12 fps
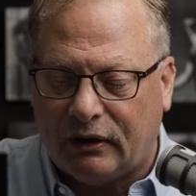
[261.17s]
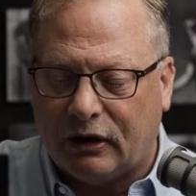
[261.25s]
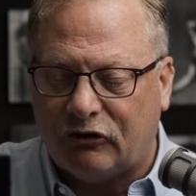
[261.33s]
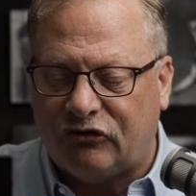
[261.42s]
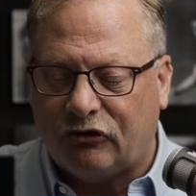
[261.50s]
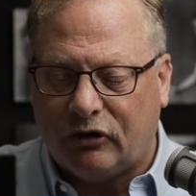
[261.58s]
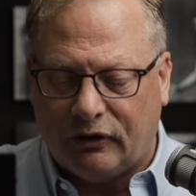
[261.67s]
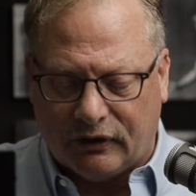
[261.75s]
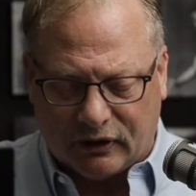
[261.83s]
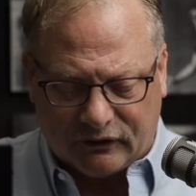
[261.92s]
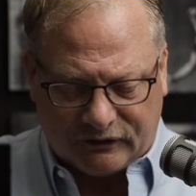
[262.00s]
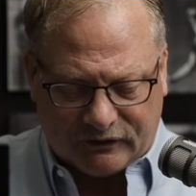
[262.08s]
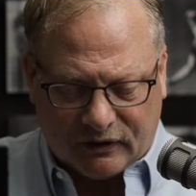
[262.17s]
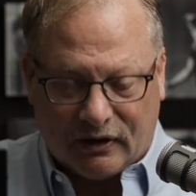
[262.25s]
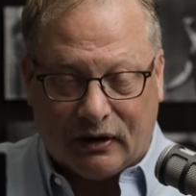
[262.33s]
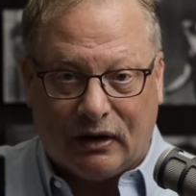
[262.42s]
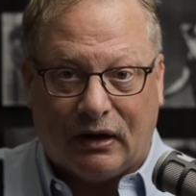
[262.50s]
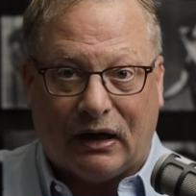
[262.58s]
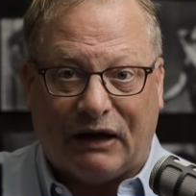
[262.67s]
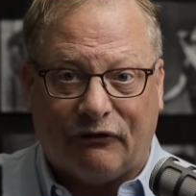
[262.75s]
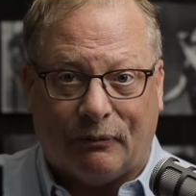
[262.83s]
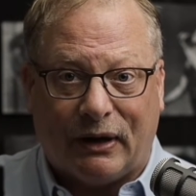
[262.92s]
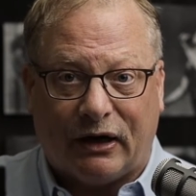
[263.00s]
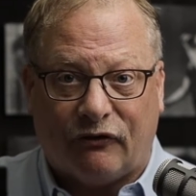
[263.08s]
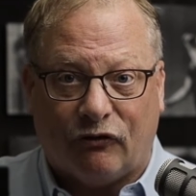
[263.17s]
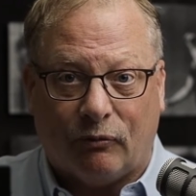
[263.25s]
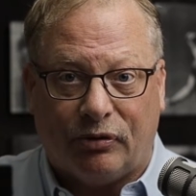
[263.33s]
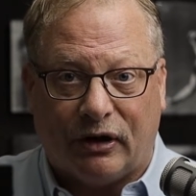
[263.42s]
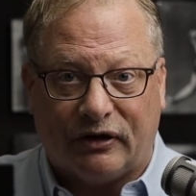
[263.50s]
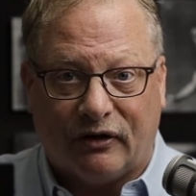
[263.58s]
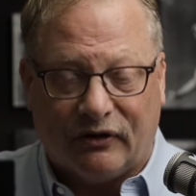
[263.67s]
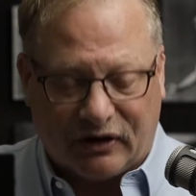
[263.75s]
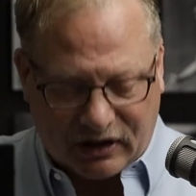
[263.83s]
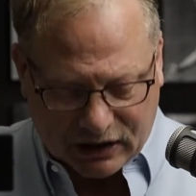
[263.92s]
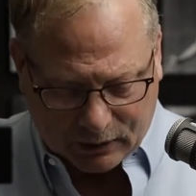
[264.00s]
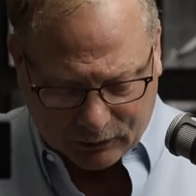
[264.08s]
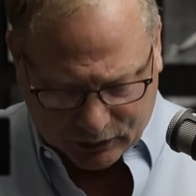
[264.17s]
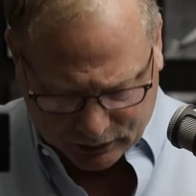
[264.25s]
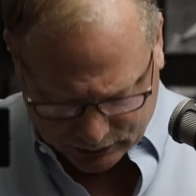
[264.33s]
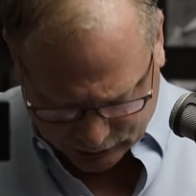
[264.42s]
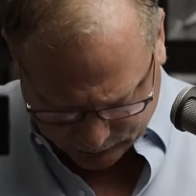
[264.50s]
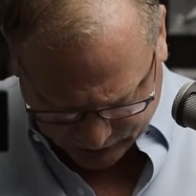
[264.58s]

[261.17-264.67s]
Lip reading: Now to show you this, I have a microphone plugged into the camera, a